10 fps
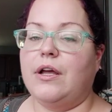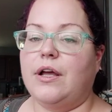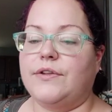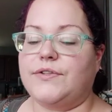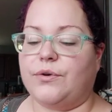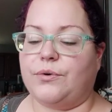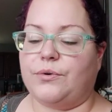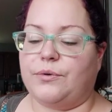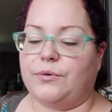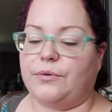
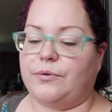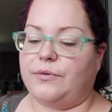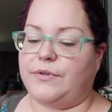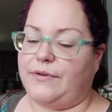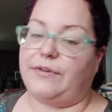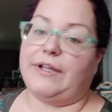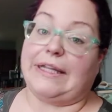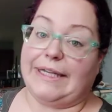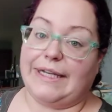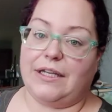So definitely
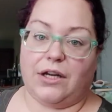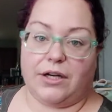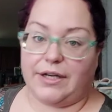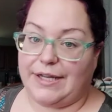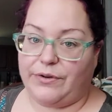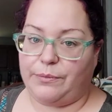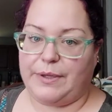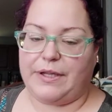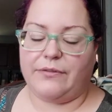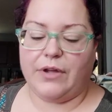linen, not an even
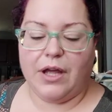weave,